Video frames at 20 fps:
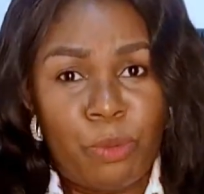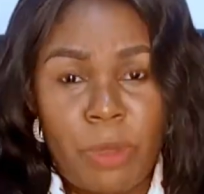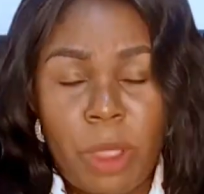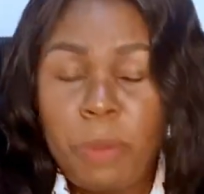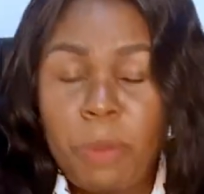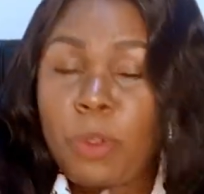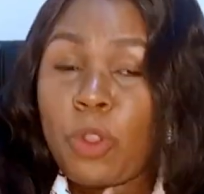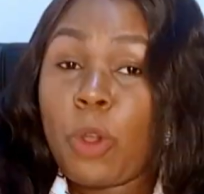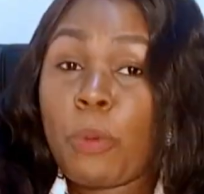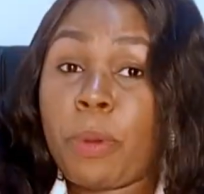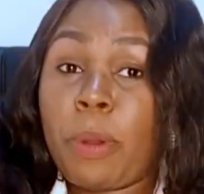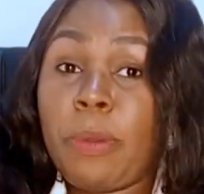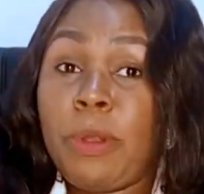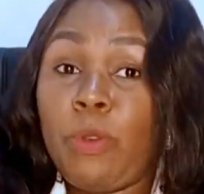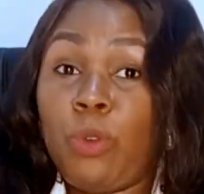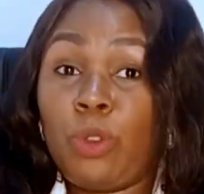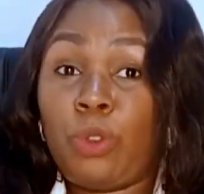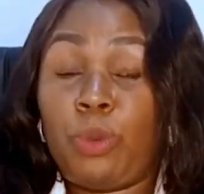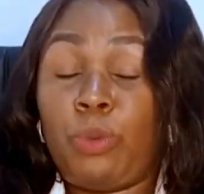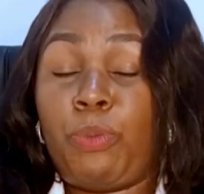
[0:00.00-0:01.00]
maybe you probably
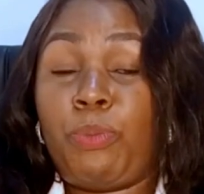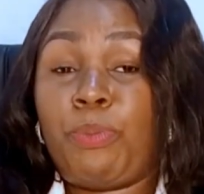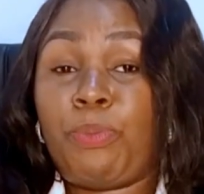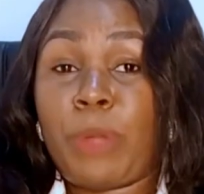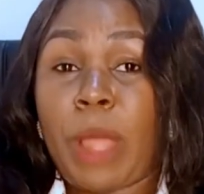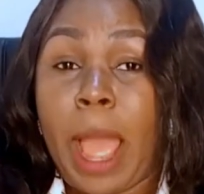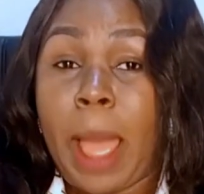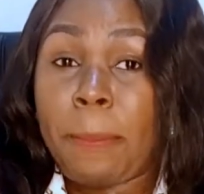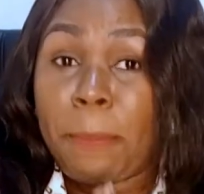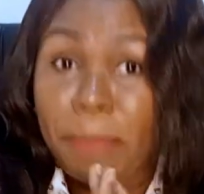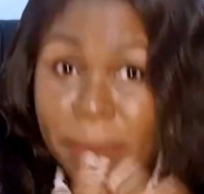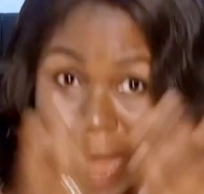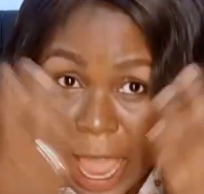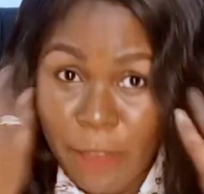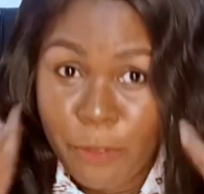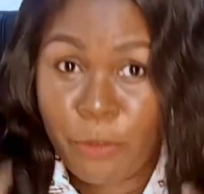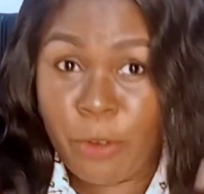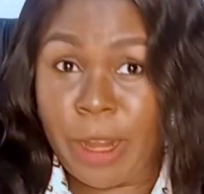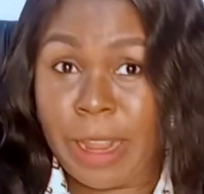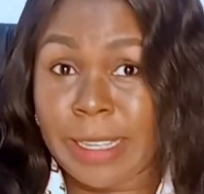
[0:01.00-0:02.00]
want to
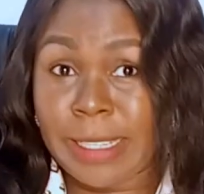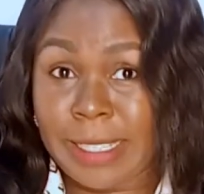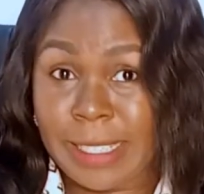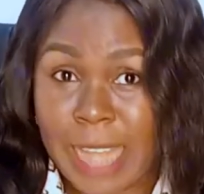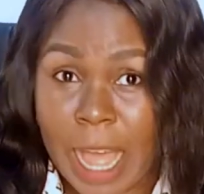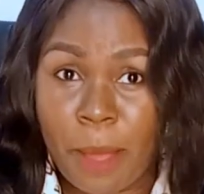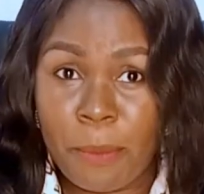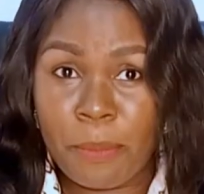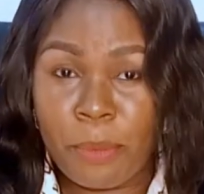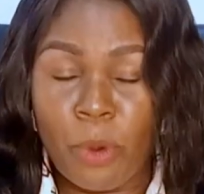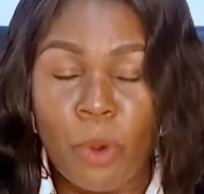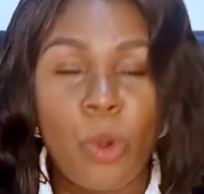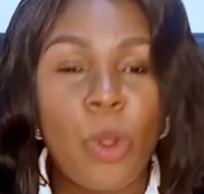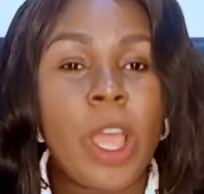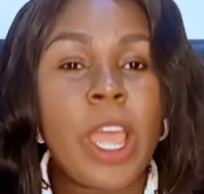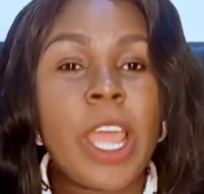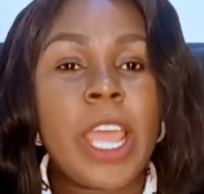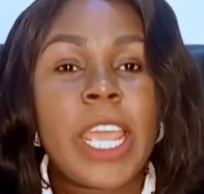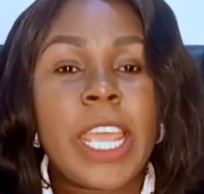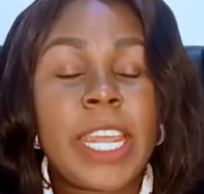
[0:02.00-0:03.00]
apply, for example,